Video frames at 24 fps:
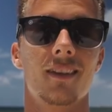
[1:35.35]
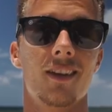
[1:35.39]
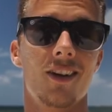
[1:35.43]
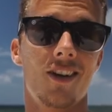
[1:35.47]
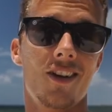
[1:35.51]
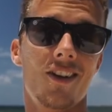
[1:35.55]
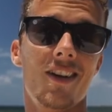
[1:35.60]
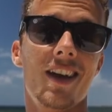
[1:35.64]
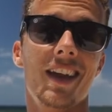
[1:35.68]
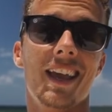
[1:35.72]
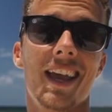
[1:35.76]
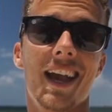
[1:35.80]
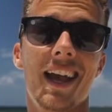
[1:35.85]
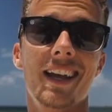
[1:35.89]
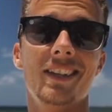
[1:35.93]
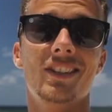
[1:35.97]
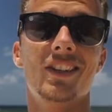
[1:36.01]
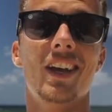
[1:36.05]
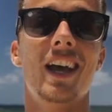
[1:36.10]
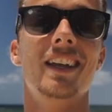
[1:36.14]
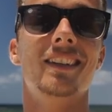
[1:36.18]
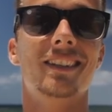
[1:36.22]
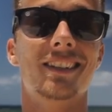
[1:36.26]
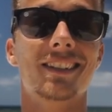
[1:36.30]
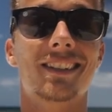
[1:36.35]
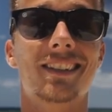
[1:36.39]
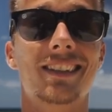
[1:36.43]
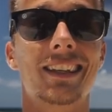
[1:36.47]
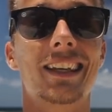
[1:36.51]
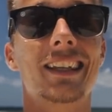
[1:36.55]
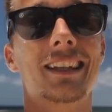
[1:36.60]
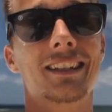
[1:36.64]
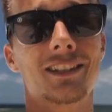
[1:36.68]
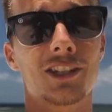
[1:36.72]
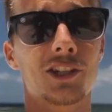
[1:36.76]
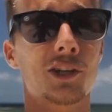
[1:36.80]
Alright guys, so as you can
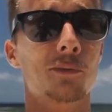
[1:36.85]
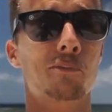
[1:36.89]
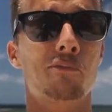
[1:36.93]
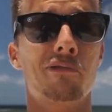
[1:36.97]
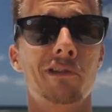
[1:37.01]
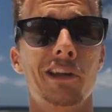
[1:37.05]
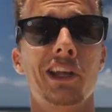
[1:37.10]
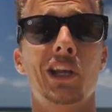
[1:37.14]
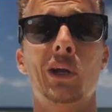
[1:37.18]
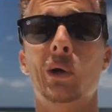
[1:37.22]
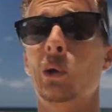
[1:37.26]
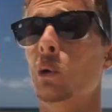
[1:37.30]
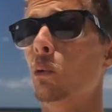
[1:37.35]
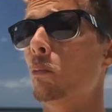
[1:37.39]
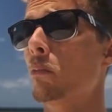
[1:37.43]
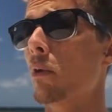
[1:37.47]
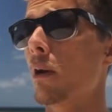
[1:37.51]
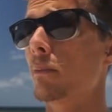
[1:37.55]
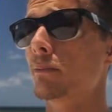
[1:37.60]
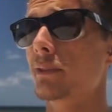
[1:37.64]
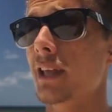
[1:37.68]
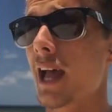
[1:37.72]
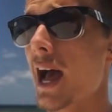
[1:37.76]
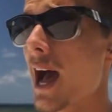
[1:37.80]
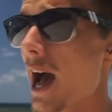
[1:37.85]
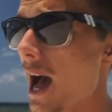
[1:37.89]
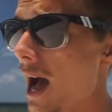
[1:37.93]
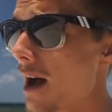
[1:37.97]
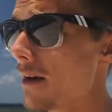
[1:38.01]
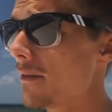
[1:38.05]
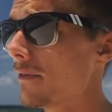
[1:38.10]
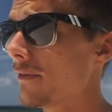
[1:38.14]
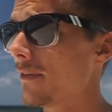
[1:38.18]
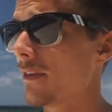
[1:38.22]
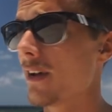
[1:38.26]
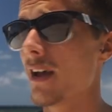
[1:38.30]
see, this is a pretty cool pump to
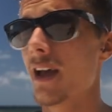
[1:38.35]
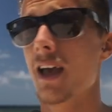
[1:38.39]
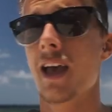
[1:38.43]
have.